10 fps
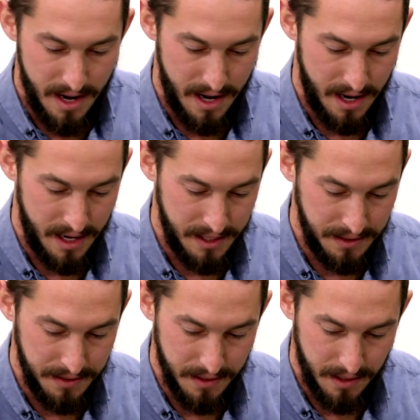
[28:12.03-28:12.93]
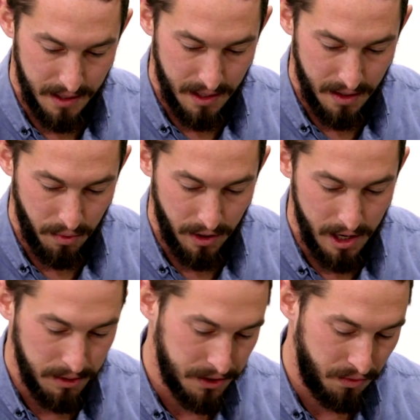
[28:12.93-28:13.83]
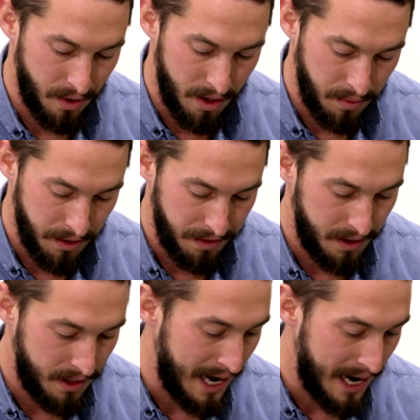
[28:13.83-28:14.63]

And uh, we're able to run with an